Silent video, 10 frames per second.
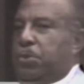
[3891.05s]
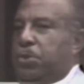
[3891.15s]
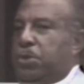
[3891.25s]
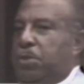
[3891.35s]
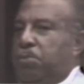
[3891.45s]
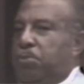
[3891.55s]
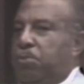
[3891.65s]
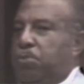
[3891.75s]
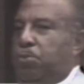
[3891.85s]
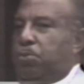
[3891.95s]

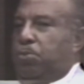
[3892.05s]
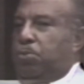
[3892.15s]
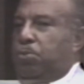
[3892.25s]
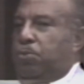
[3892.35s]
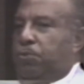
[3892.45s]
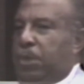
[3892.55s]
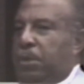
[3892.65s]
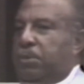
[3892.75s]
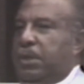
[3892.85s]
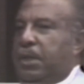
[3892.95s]
Some
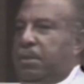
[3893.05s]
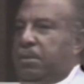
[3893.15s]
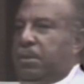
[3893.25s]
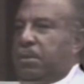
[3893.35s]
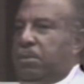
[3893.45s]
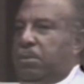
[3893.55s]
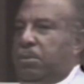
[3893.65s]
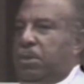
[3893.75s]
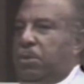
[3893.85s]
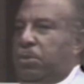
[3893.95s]
felt that
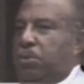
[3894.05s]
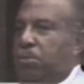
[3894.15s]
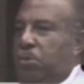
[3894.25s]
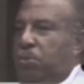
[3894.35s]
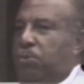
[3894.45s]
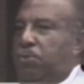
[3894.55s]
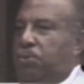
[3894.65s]
we ought to move.